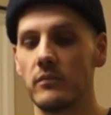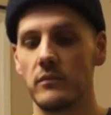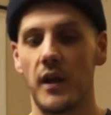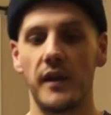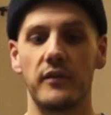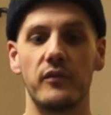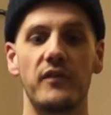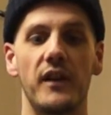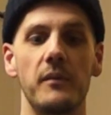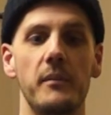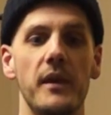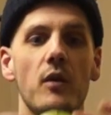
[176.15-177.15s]
It's a fairly
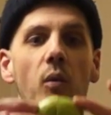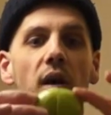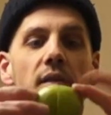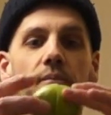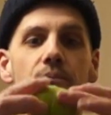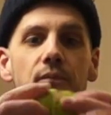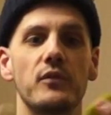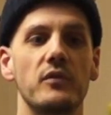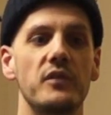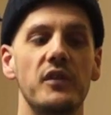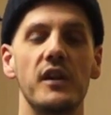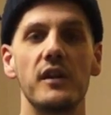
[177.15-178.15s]
big one, as you
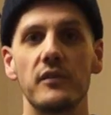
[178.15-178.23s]
see,